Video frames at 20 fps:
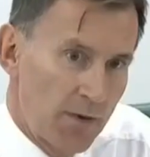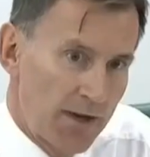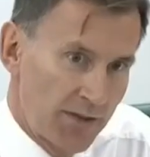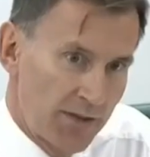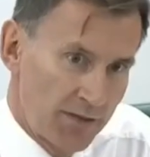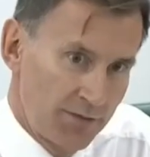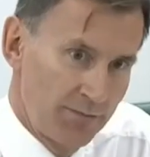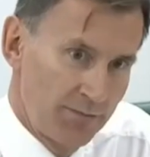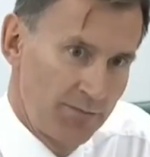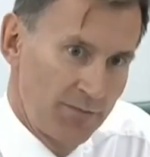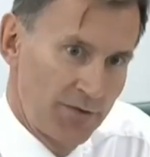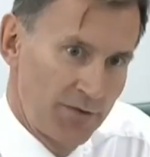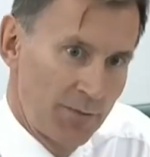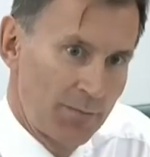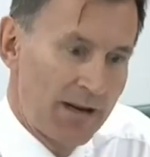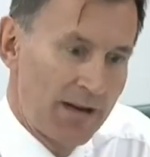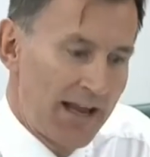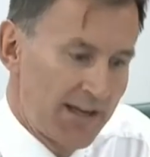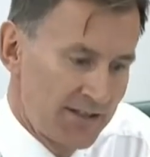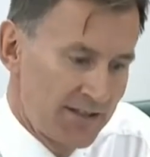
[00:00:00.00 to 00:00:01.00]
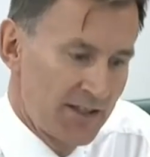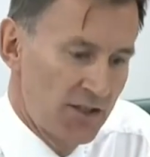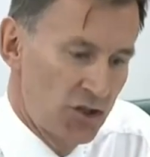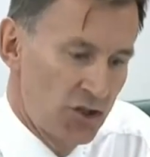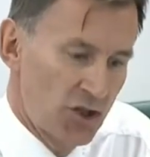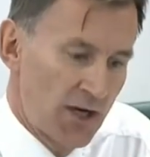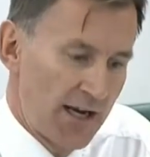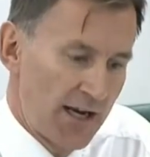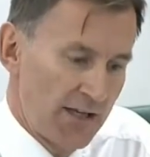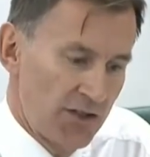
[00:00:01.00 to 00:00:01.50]
when the plan did
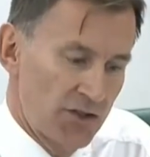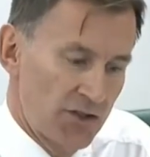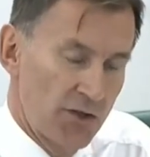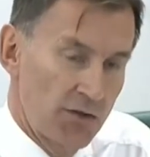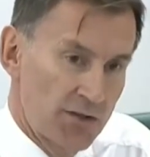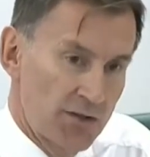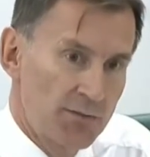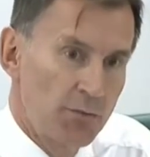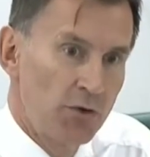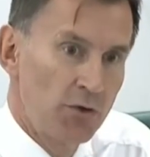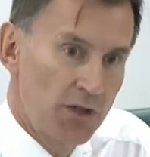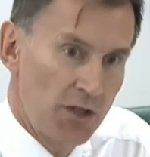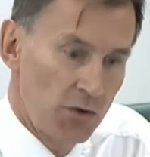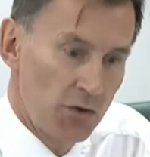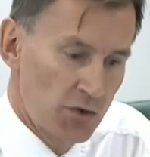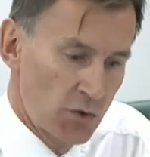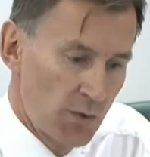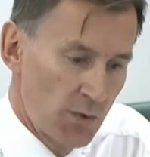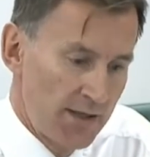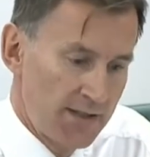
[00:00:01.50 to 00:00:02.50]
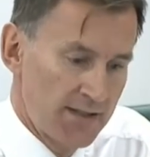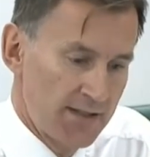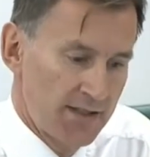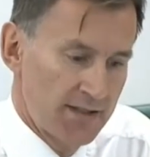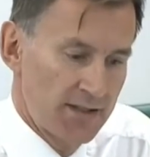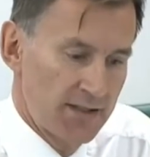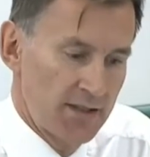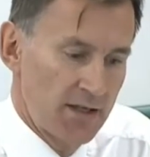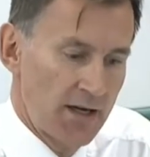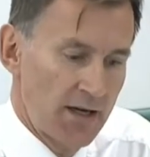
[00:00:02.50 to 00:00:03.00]
change. So this morning you
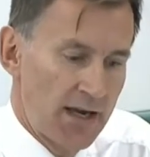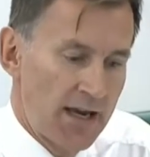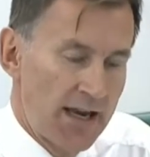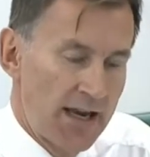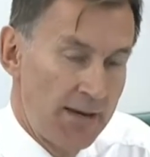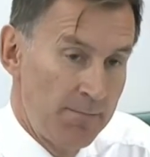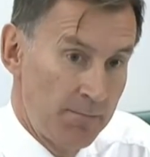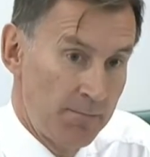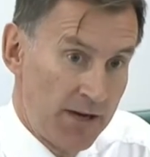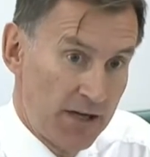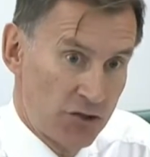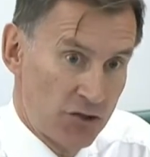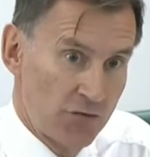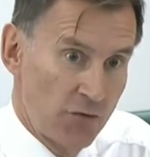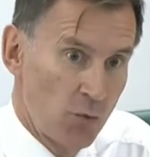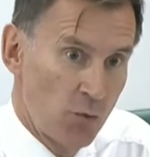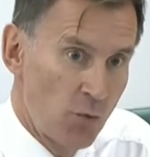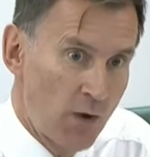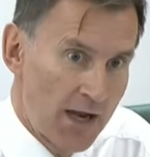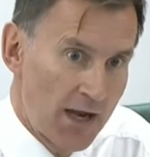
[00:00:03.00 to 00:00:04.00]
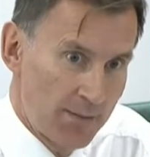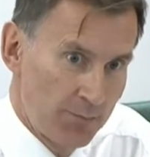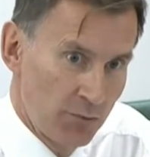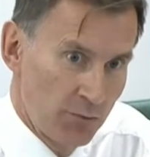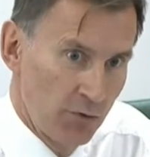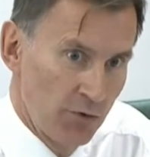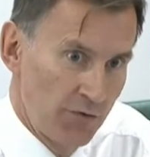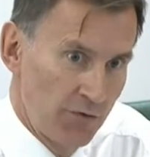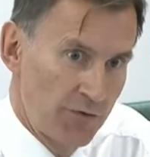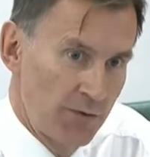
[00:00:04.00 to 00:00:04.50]
tweeted a picture of a
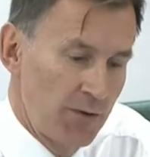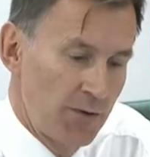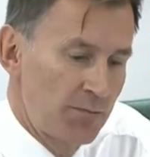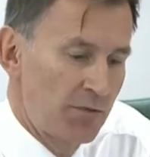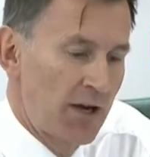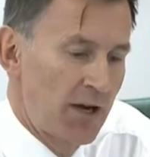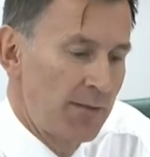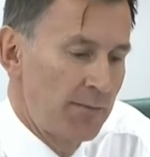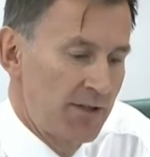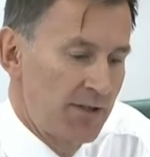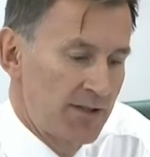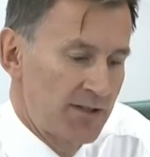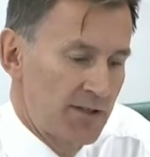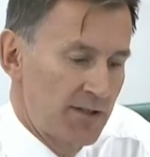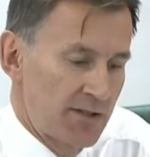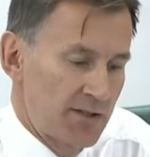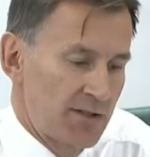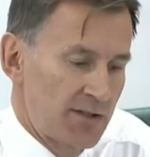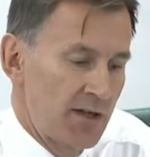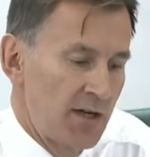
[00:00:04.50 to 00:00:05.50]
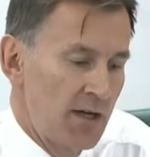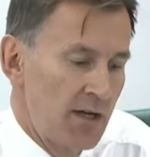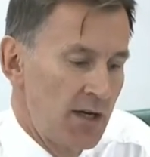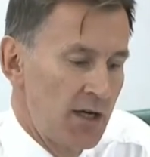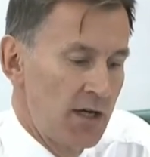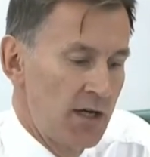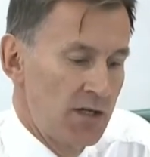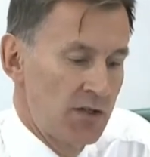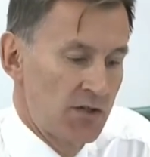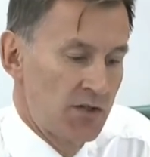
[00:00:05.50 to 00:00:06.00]
whiteboard from the Prime Minister's
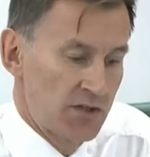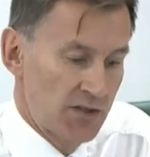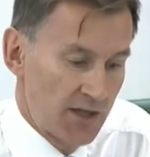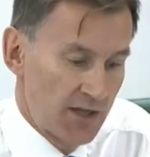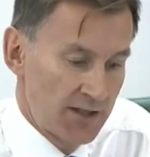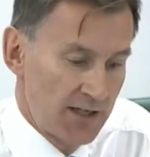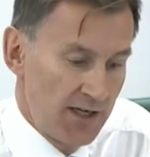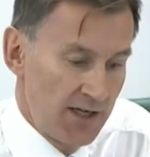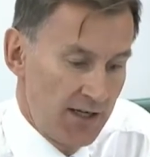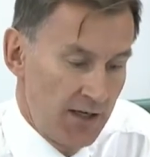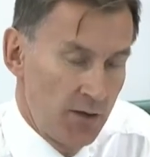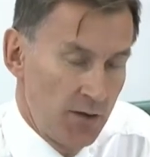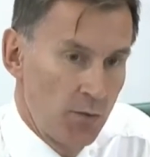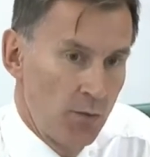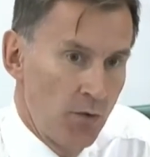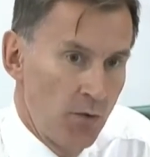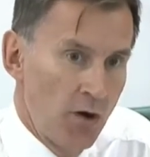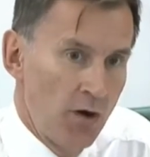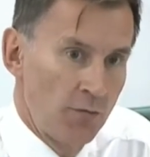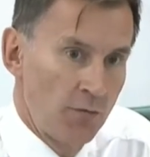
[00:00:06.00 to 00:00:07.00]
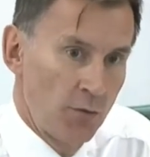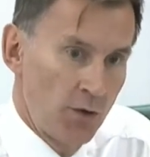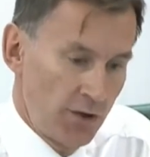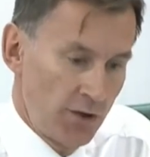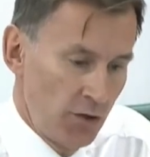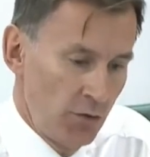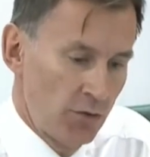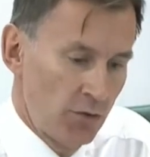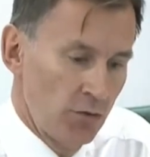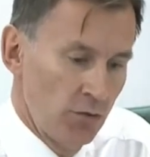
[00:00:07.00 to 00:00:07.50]
study of
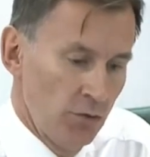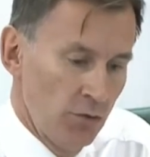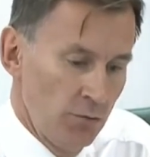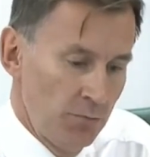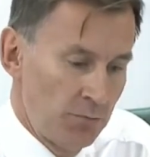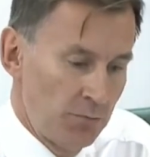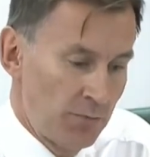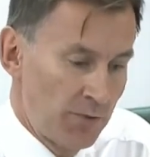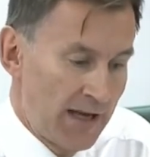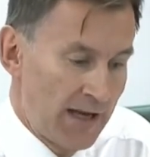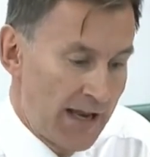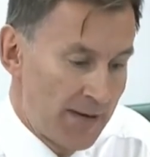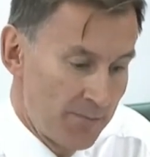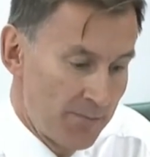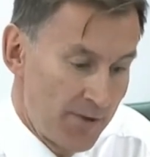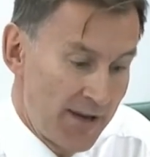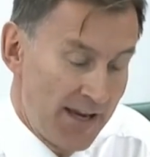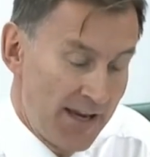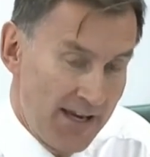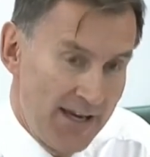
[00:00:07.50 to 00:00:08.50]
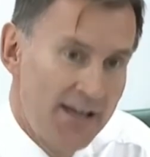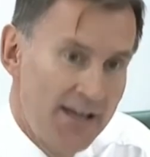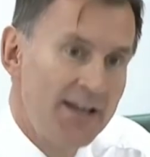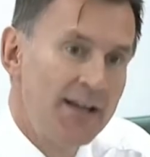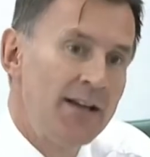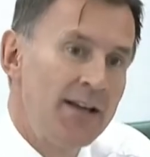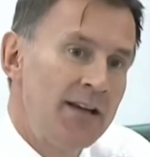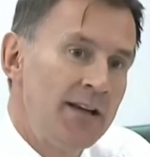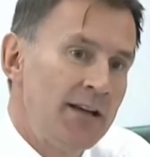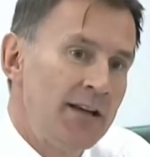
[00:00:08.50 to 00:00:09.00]
what you call Plan B,
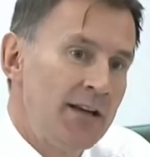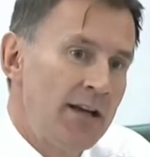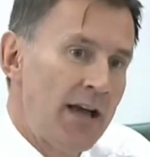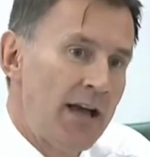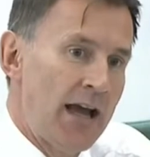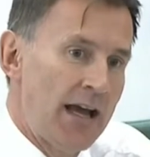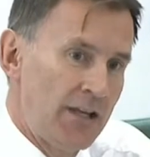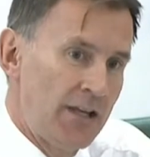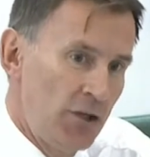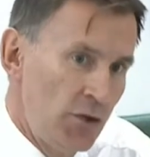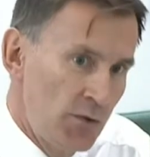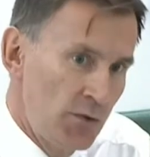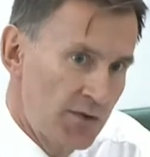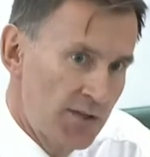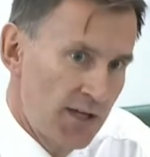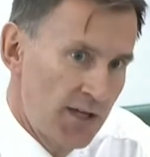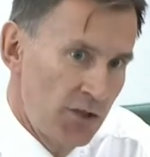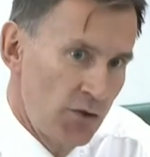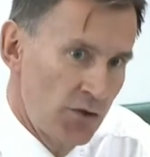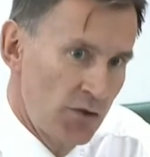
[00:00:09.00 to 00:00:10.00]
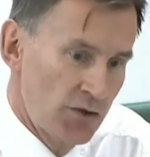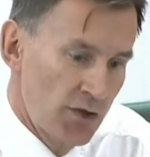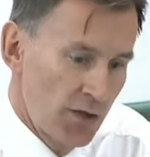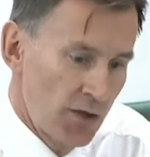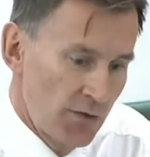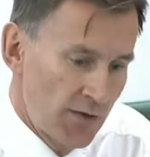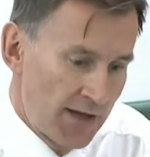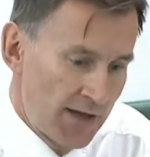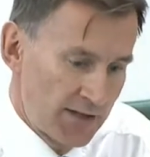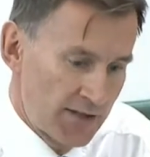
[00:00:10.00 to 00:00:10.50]
and you said you
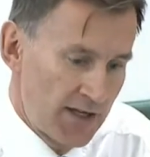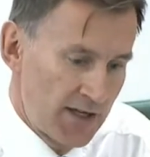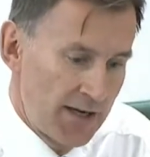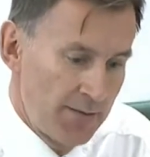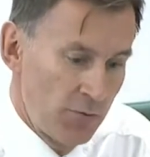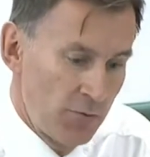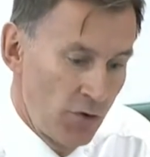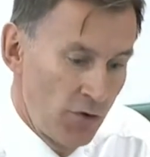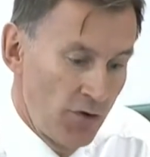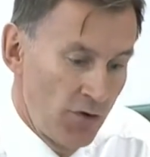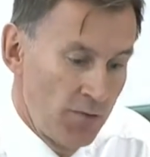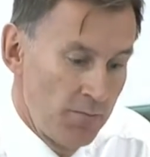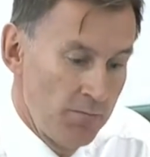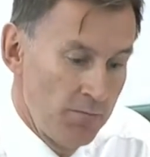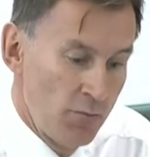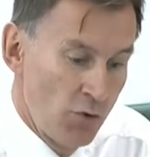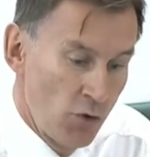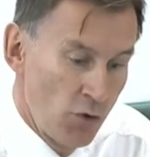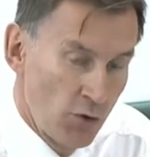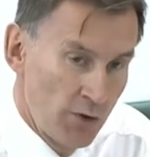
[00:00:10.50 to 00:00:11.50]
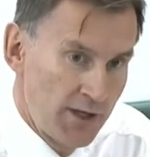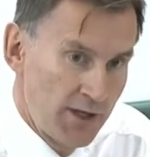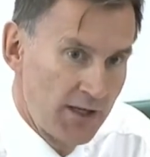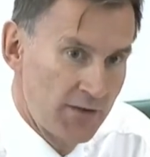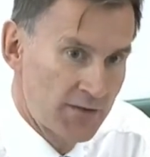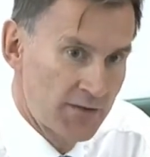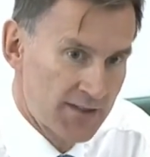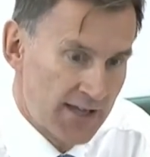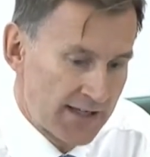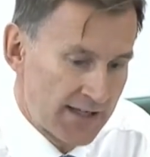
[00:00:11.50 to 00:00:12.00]
showed that to him on the morning
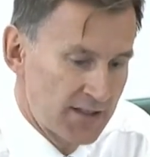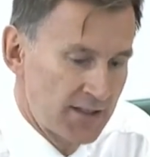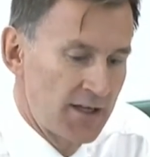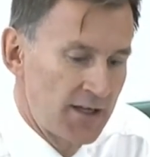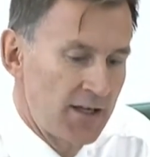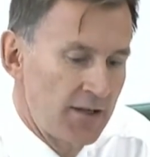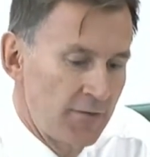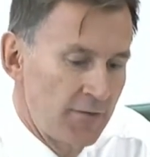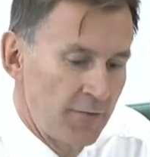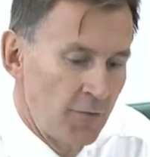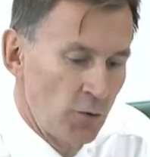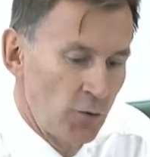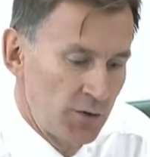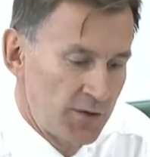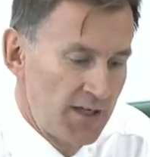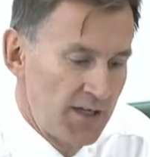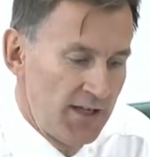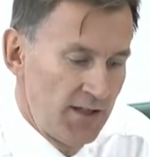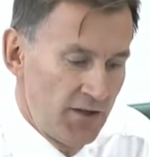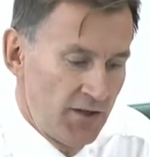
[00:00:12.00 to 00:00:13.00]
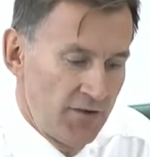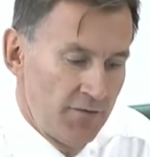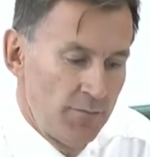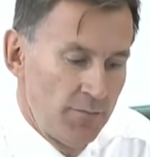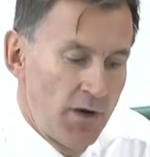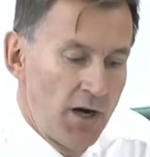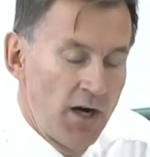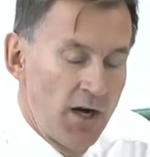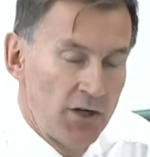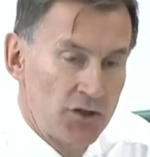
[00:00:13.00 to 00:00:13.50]
of Saturday the 14th of
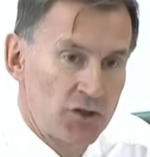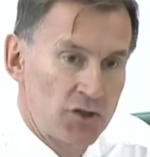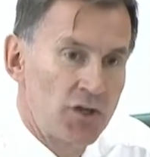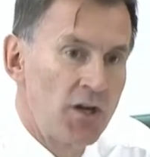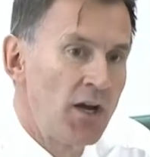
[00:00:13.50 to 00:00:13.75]
March.